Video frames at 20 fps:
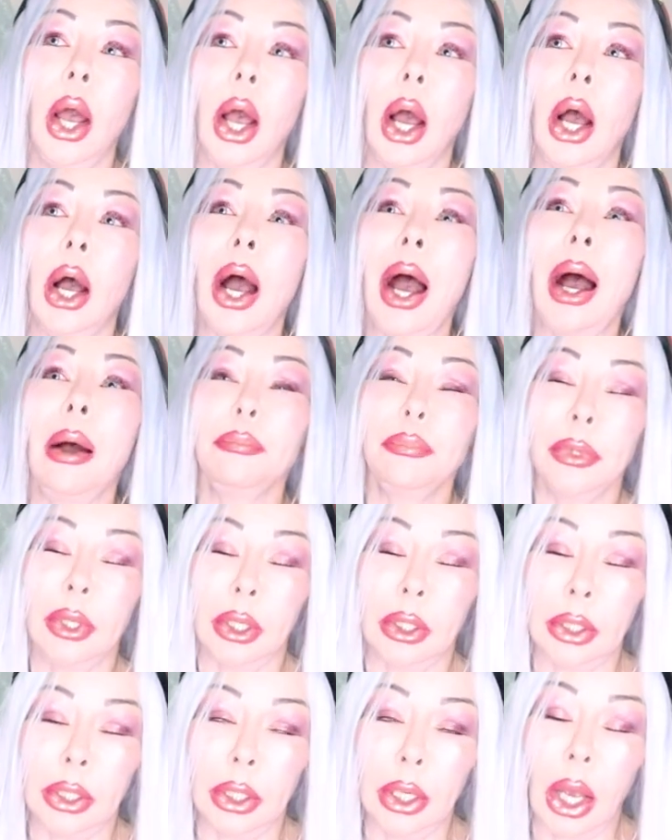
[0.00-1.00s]

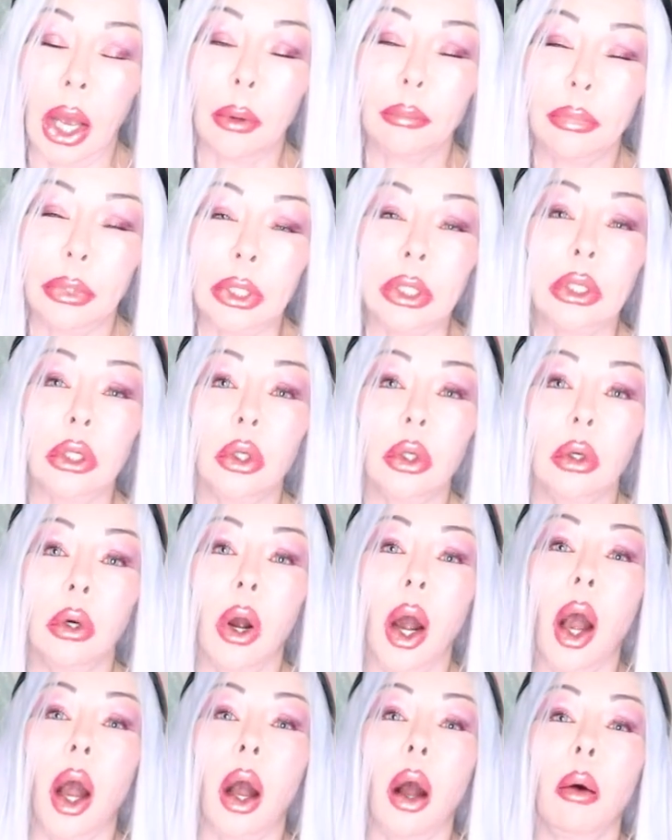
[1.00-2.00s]
updating a
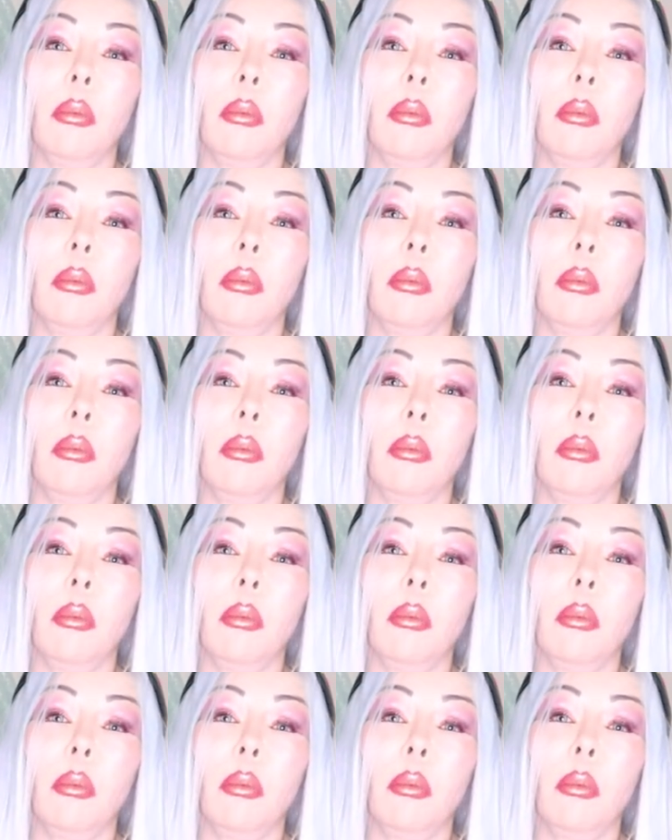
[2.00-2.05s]
video